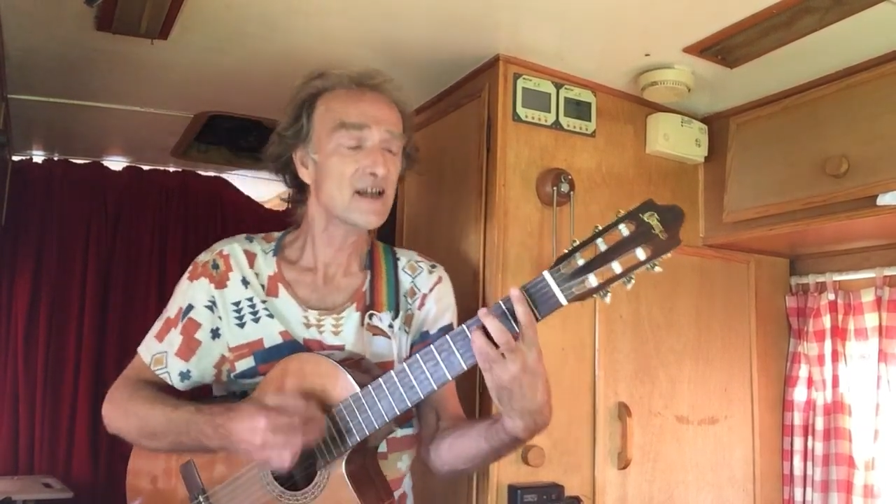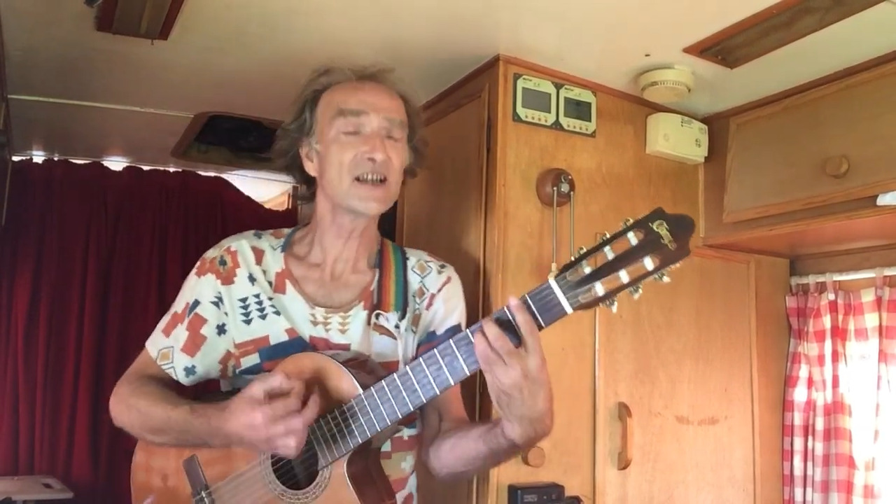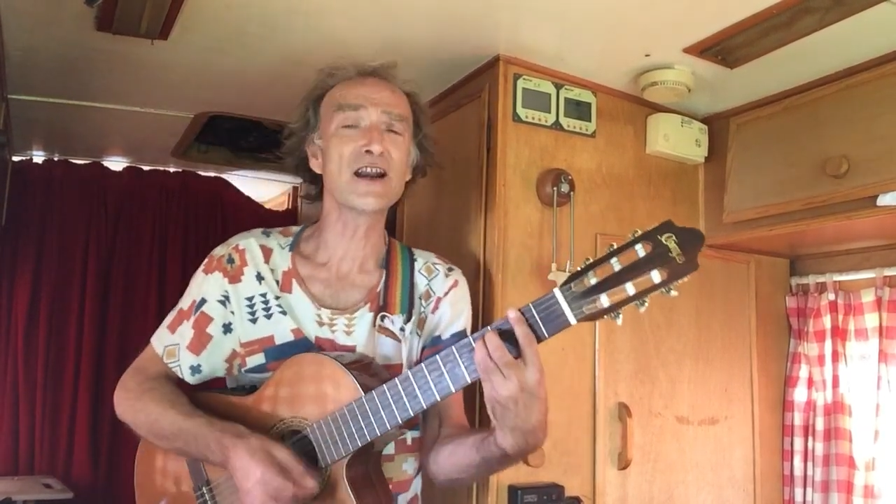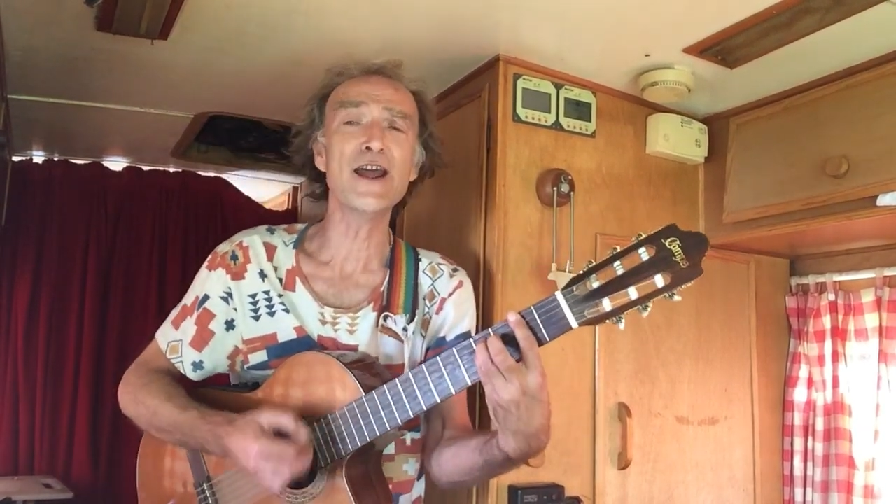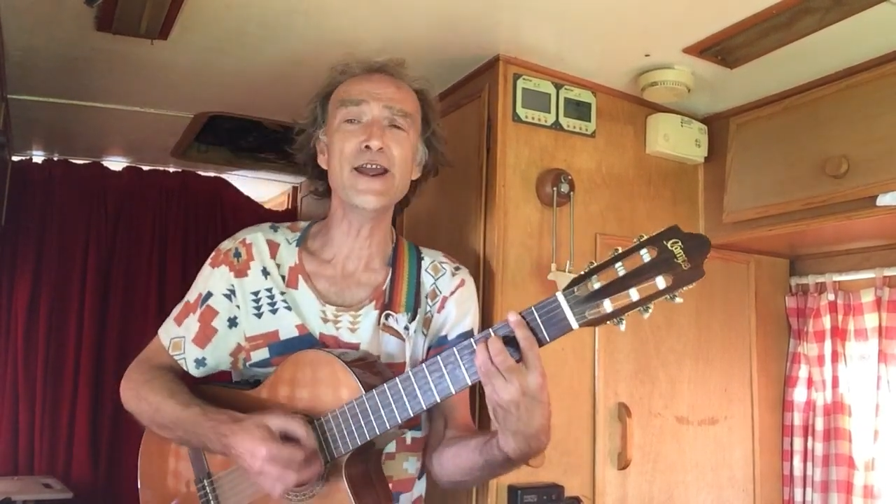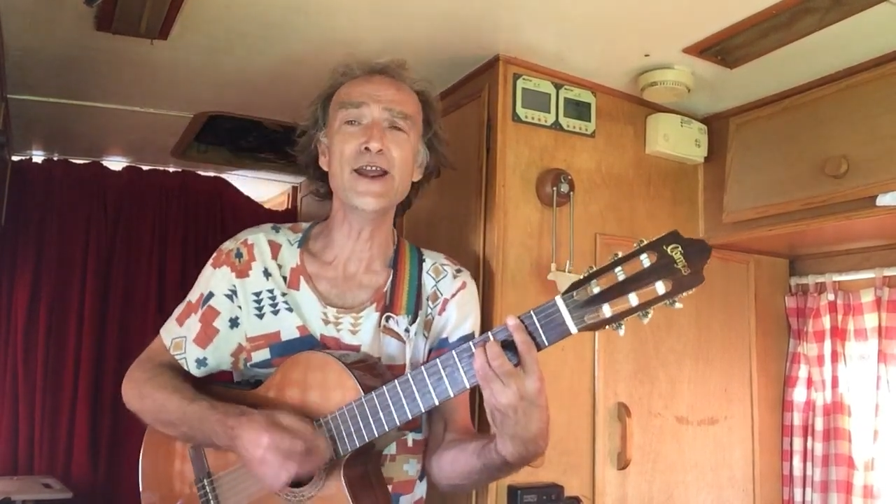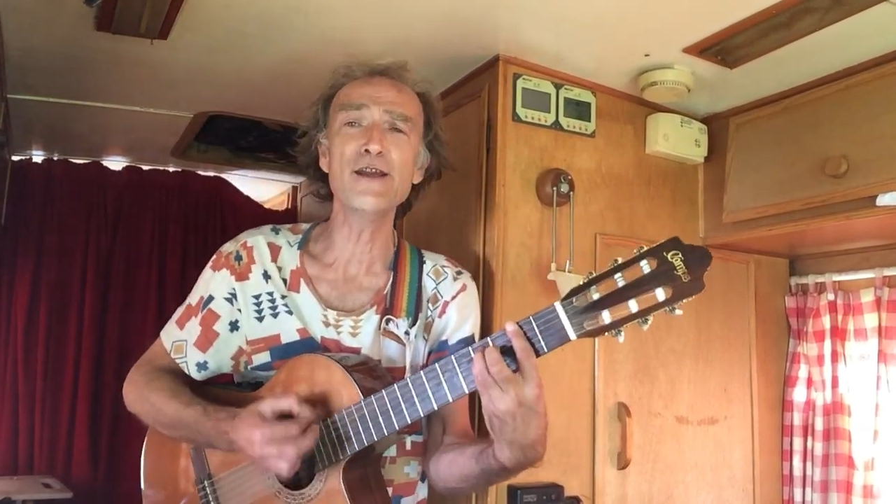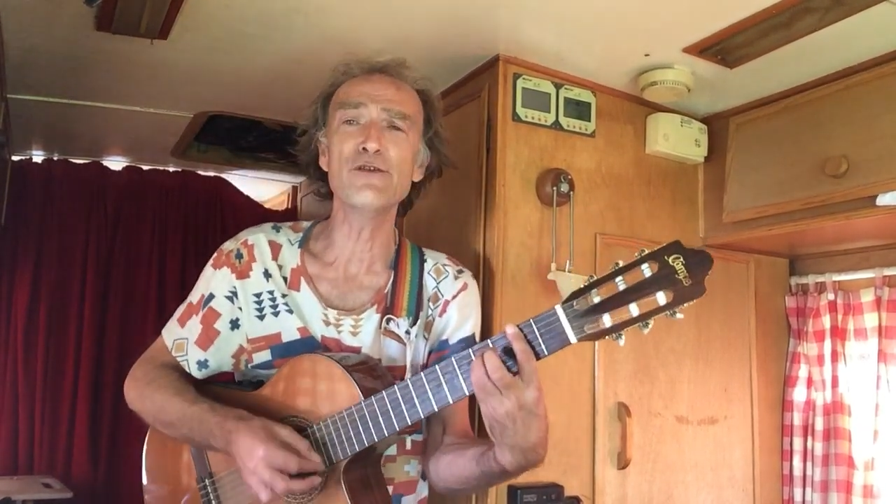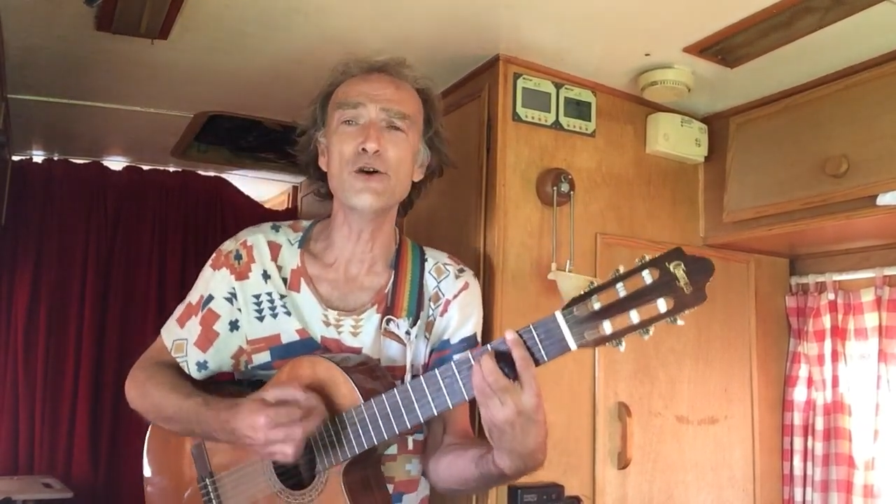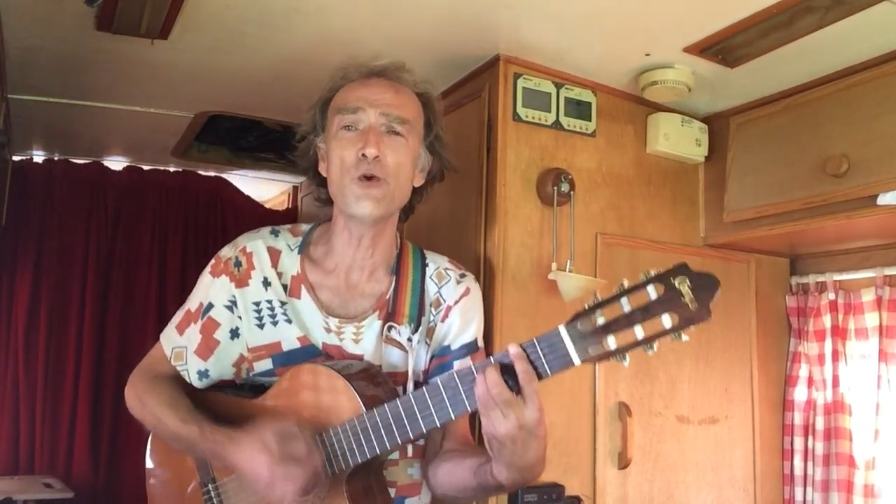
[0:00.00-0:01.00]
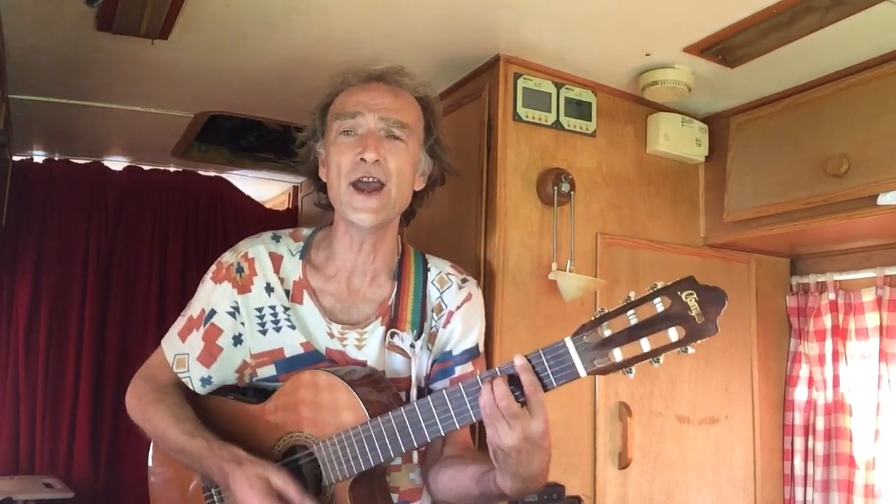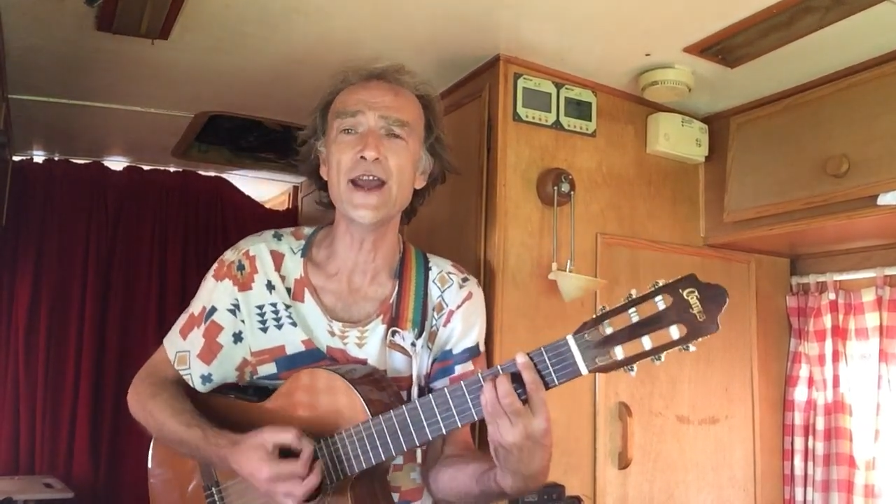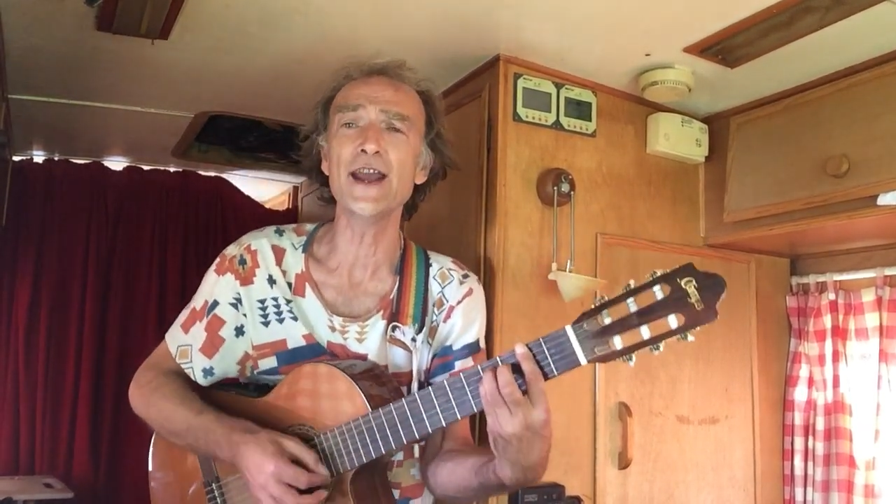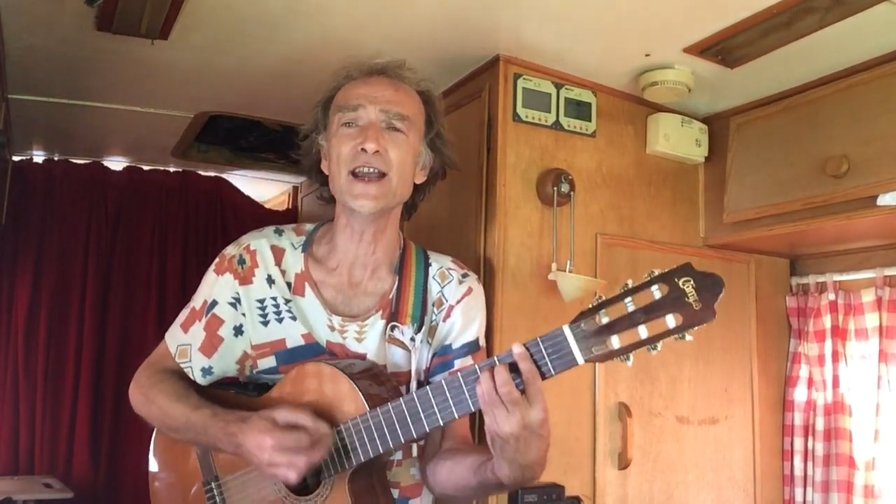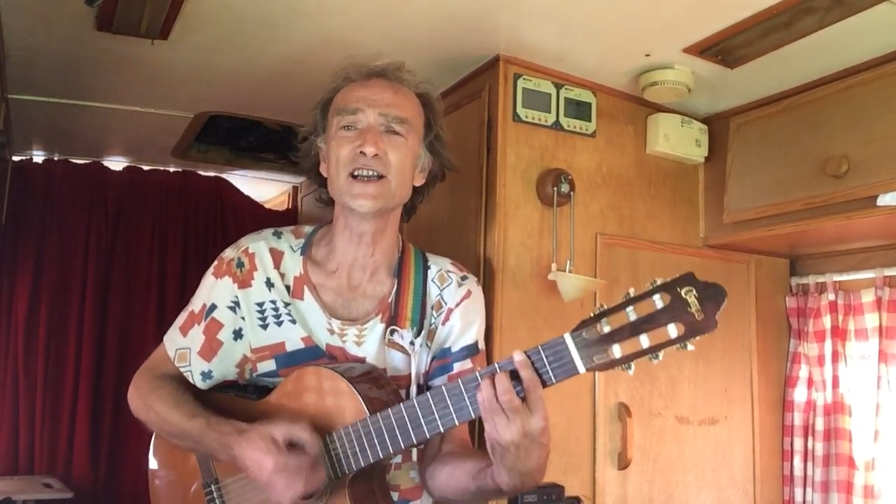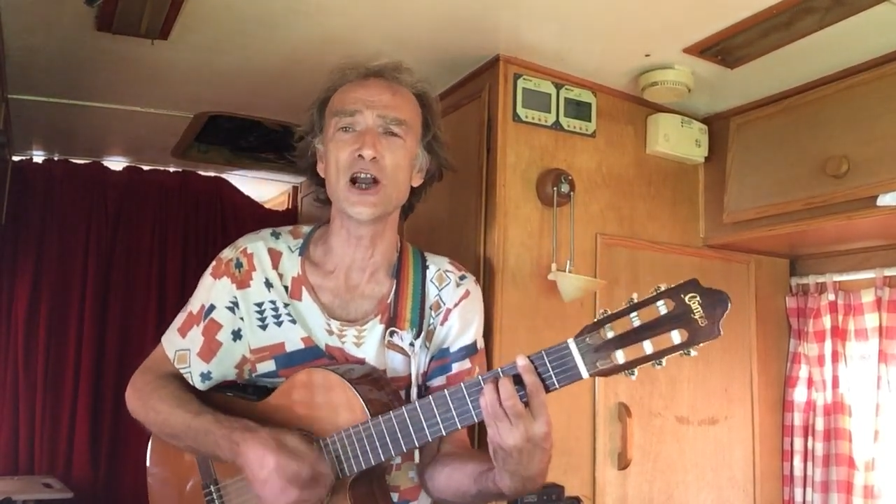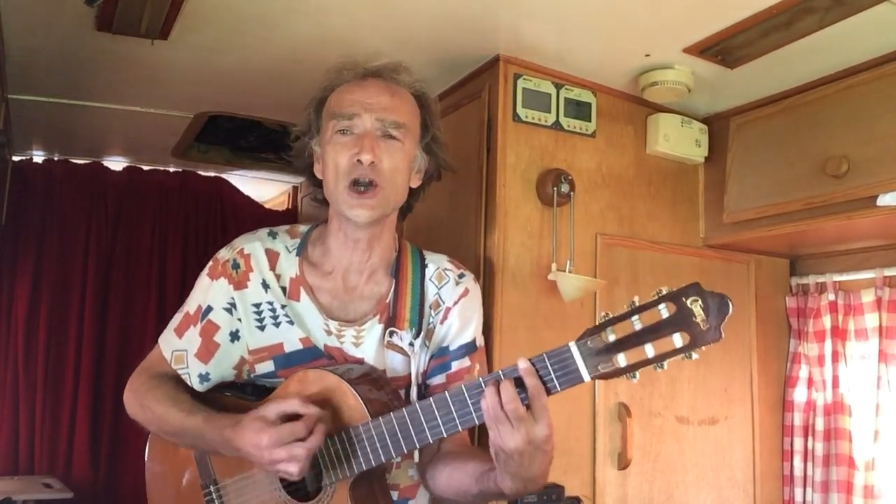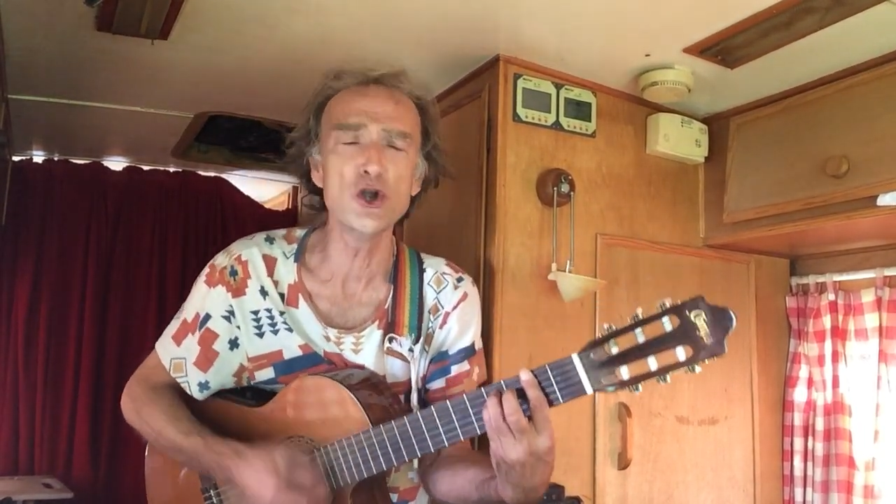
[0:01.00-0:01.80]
slave away to